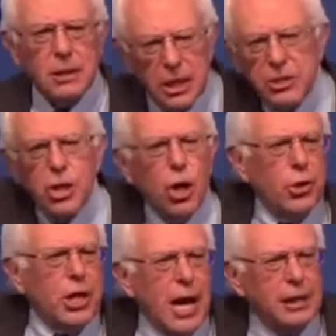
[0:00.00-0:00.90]
didn't go
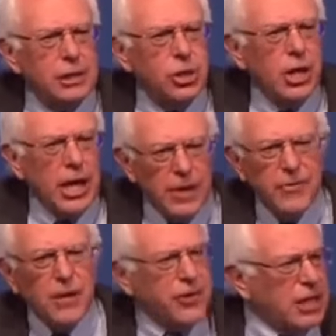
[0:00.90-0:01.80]
to college,
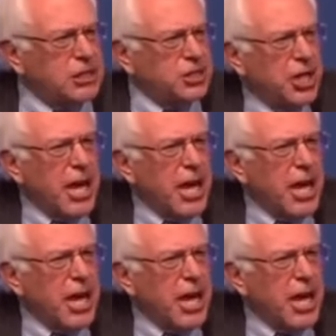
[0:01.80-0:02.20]
even if kids in the